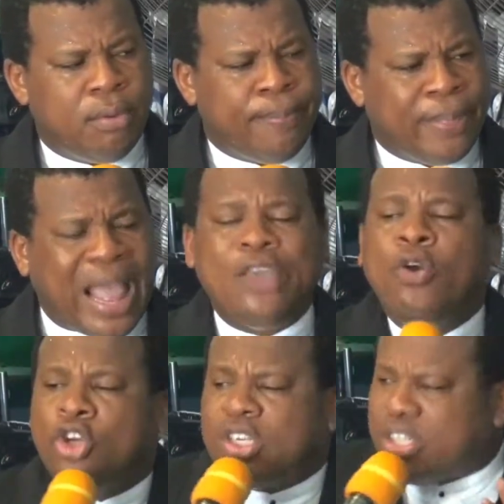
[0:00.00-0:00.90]
Can you
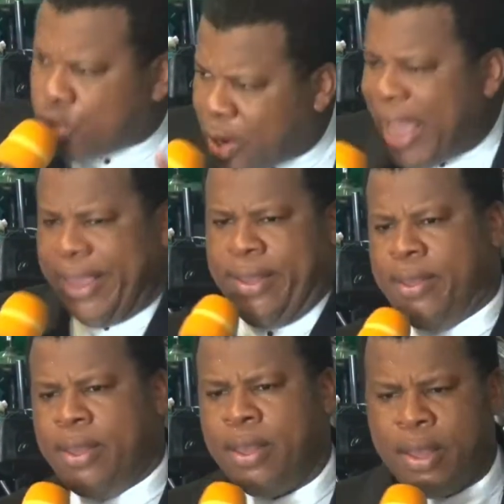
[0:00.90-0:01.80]
just try
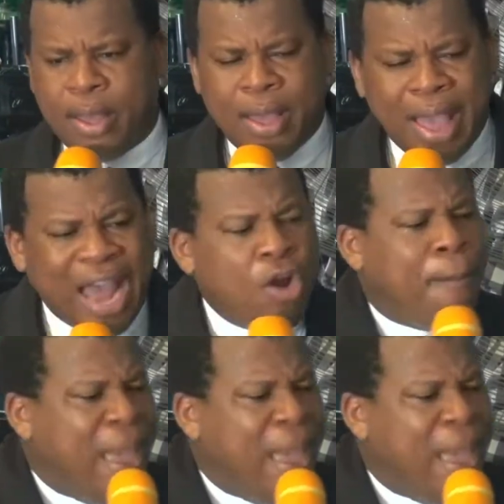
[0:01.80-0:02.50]
and not be